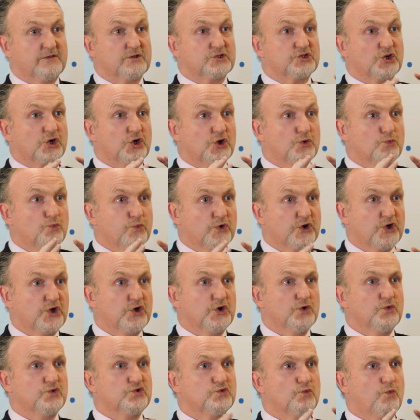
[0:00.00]
There's a
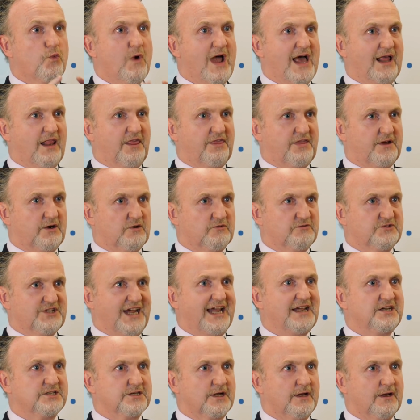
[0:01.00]
huge wealth of
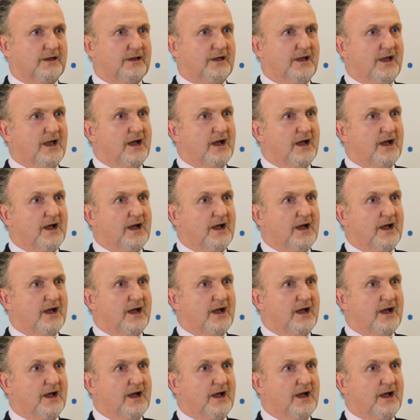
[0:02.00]
data,